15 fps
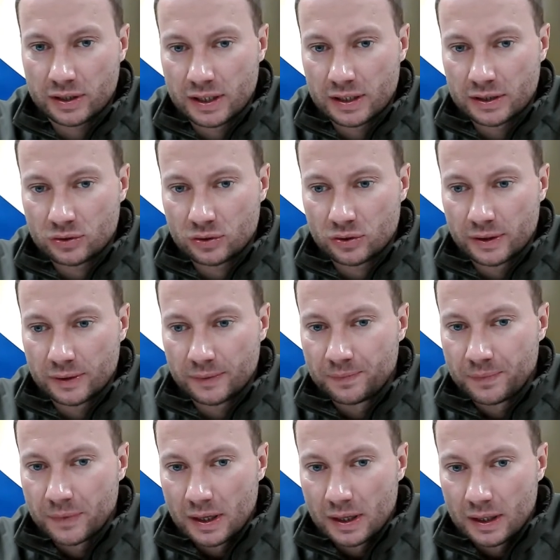They
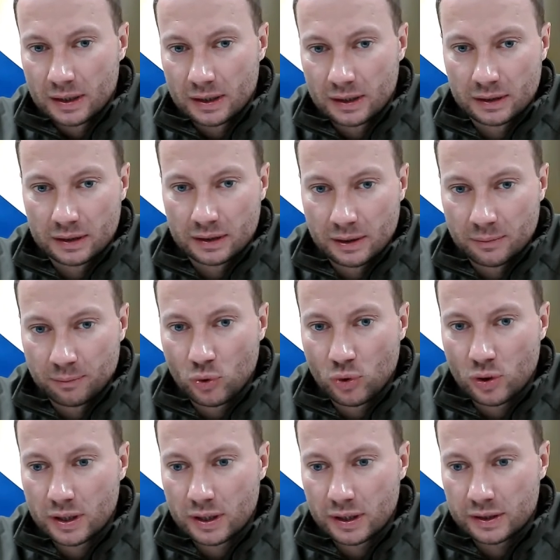use
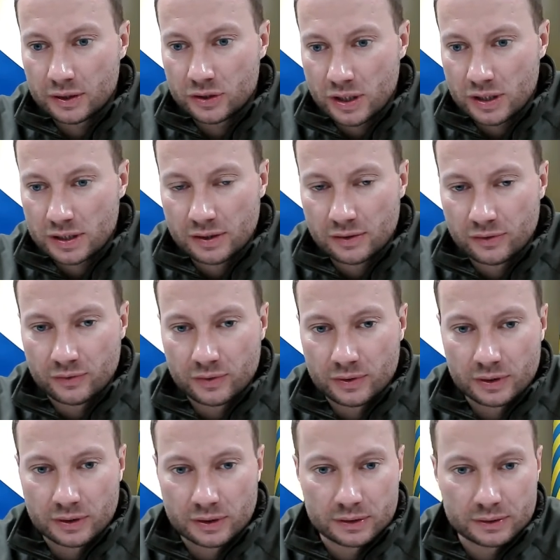the old Soviet